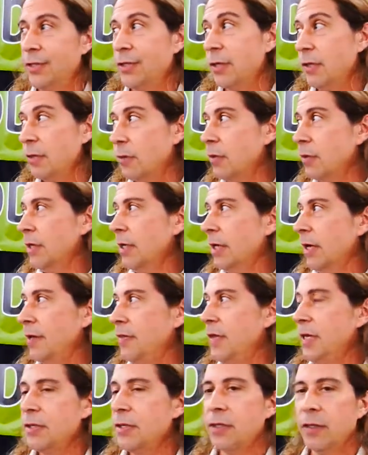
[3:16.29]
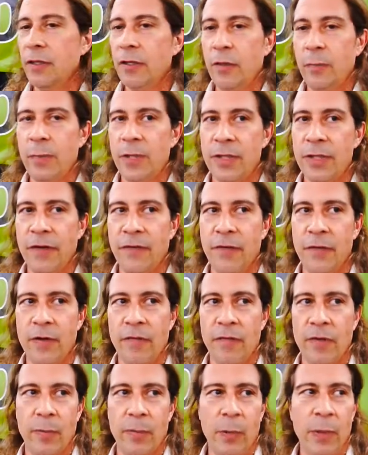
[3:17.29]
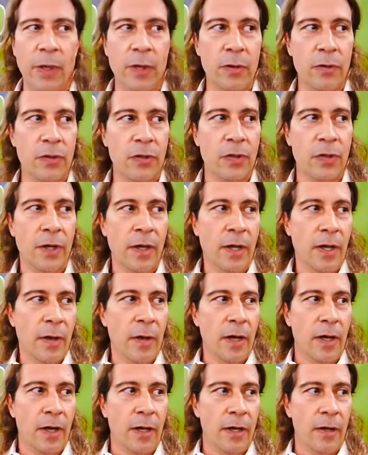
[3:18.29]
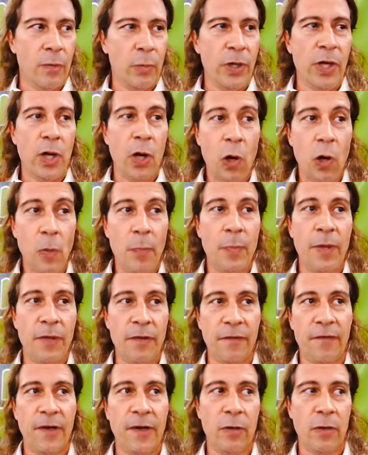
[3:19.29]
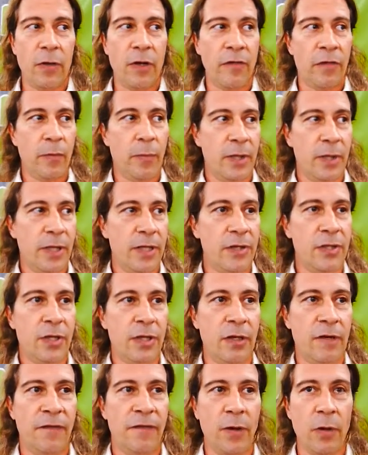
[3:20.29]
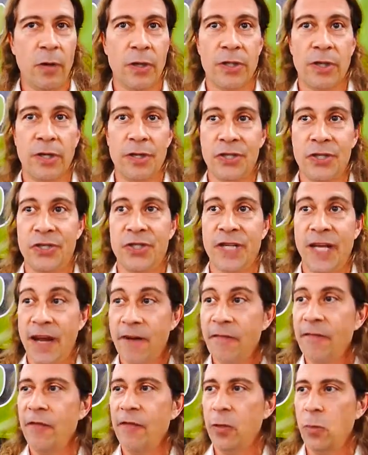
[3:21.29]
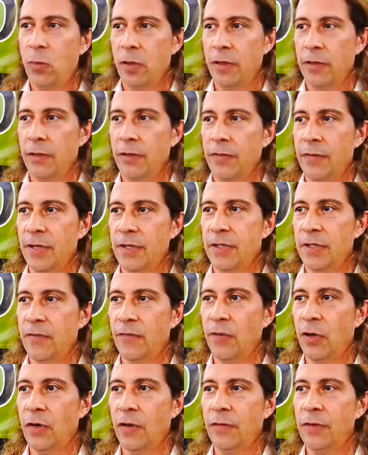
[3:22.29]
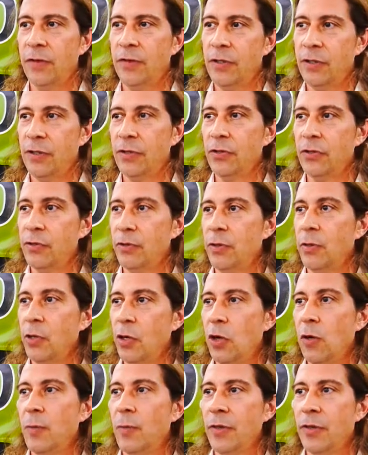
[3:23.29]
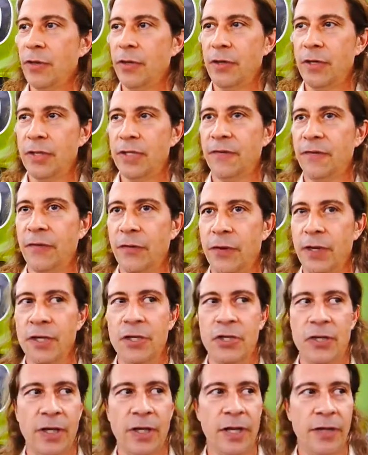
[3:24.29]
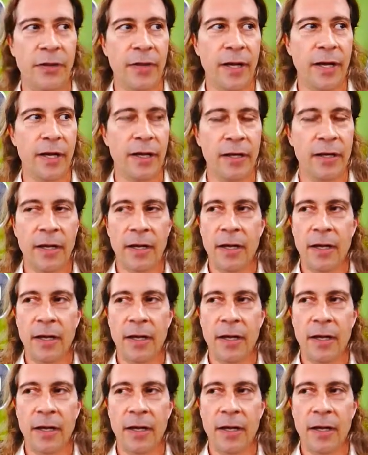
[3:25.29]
So I think it's a little bit different of an approach. We hope that the federal government isn't going to focus on just everyone that's involved in the industry. We hope that they're going to differentiate that.